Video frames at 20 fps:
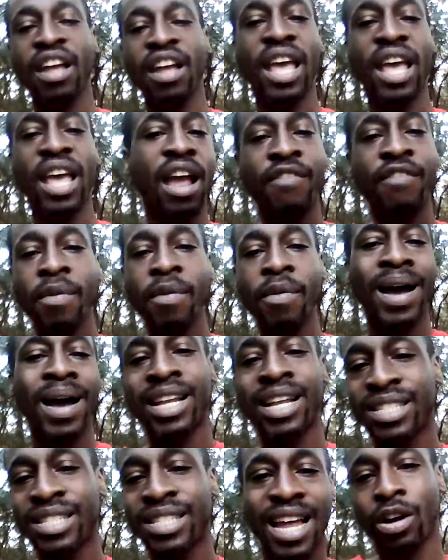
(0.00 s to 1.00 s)

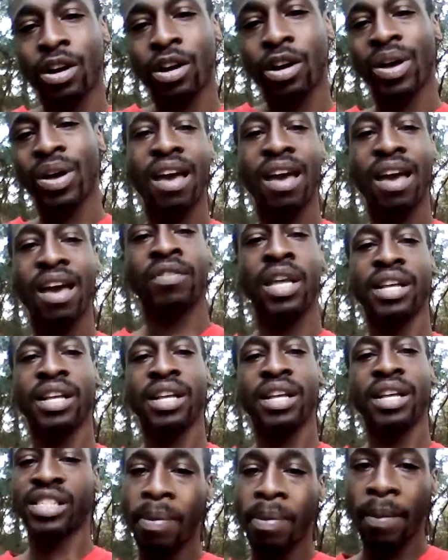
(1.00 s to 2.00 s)
everybody's not gonna have it. It's
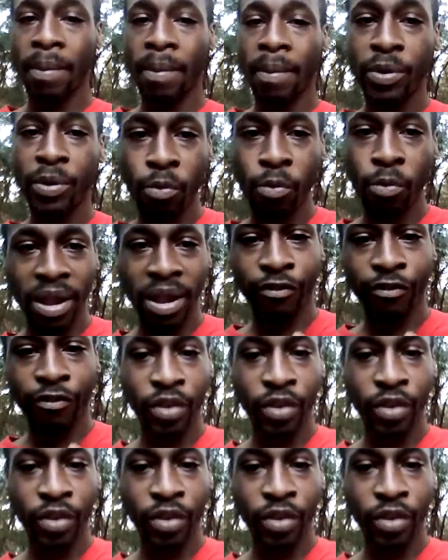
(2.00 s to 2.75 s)
some people you beef with